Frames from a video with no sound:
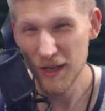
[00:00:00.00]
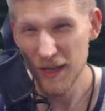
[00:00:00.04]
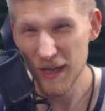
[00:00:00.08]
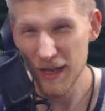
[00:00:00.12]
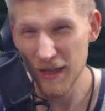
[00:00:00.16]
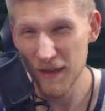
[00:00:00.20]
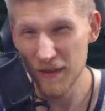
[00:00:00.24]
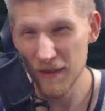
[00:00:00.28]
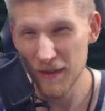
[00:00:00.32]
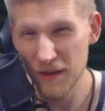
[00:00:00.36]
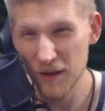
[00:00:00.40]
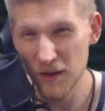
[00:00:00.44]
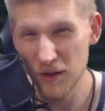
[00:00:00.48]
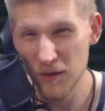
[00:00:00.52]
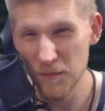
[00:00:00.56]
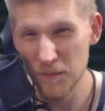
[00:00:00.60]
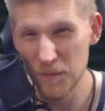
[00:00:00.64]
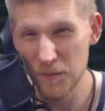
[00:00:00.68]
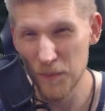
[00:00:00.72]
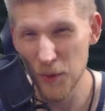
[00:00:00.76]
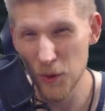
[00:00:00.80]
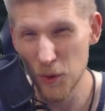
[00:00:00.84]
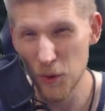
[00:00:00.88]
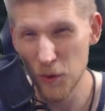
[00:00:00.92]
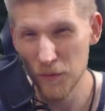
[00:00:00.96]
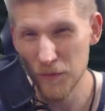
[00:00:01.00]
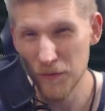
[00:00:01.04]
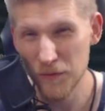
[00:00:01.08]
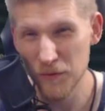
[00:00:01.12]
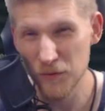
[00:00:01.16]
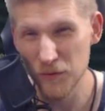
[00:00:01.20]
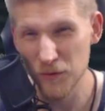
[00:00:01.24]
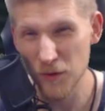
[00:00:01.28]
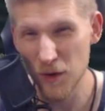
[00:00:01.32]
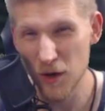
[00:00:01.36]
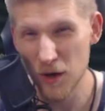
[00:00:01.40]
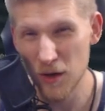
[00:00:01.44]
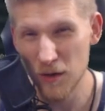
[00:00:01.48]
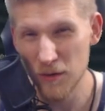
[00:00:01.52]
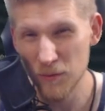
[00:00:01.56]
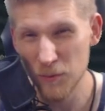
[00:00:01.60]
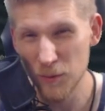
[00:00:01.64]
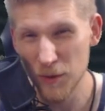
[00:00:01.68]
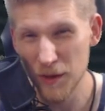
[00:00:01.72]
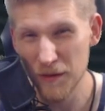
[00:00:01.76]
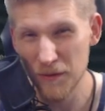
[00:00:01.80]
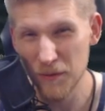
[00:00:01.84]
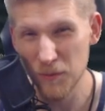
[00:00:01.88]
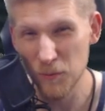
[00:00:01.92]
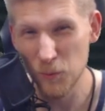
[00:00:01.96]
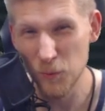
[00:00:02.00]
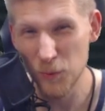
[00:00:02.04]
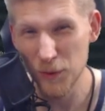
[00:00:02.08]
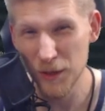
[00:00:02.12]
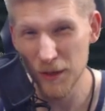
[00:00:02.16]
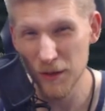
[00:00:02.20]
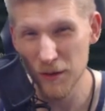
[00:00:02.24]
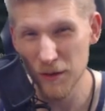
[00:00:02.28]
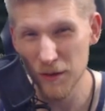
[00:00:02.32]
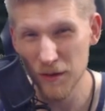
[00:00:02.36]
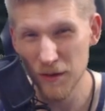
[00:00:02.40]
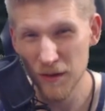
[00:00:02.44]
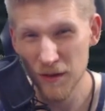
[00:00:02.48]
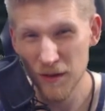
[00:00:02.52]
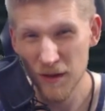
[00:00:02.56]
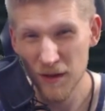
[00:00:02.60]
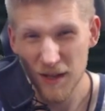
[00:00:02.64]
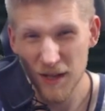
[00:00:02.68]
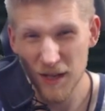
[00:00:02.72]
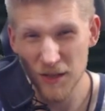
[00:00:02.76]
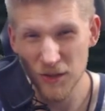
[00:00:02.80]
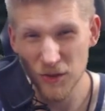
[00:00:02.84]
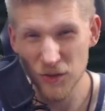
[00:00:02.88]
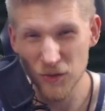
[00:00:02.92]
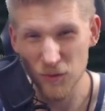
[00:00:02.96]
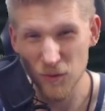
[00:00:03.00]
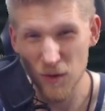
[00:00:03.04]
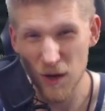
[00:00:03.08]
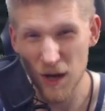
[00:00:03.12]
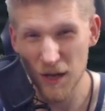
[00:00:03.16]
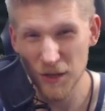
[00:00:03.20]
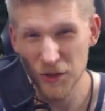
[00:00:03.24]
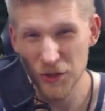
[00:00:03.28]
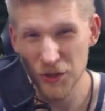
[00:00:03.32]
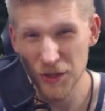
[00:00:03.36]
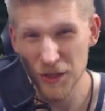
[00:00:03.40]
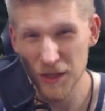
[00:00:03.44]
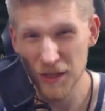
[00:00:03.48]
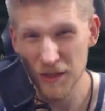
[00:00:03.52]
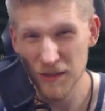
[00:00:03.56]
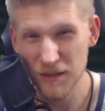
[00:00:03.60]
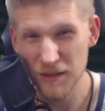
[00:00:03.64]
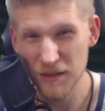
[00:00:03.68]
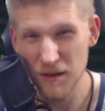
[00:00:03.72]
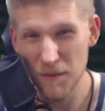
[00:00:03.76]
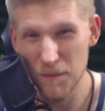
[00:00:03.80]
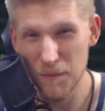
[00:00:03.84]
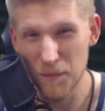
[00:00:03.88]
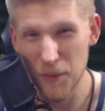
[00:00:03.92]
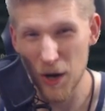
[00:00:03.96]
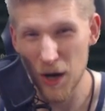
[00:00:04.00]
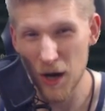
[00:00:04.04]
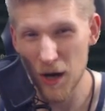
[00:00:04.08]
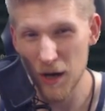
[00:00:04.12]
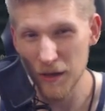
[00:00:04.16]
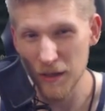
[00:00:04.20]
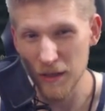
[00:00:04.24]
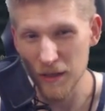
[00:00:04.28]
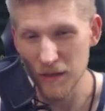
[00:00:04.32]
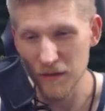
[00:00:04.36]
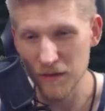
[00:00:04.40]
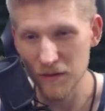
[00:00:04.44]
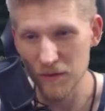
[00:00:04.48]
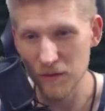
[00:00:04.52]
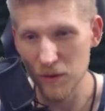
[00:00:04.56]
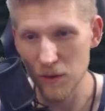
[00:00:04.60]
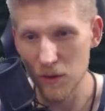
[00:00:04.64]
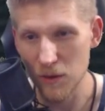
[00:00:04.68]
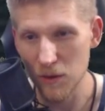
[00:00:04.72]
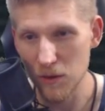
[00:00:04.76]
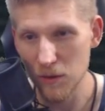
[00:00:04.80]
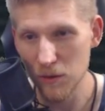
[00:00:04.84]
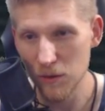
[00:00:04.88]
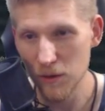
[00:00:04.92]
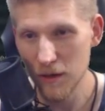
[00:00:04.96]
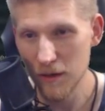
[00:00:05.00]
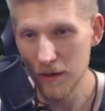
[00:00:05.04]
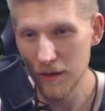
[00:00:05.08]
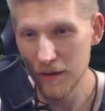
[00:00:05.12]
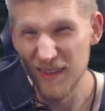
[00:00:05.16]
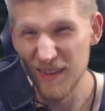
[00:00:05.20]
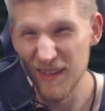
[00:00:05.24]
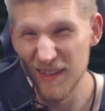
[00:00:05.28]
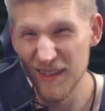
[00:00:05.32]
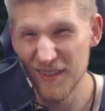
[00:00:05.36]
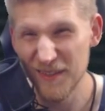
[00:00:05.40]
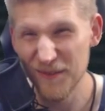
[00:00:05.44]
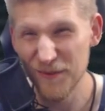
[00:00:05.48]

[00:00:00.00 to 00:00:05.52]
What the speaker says: And they're both drawn with weird androgynous bodies, lol. This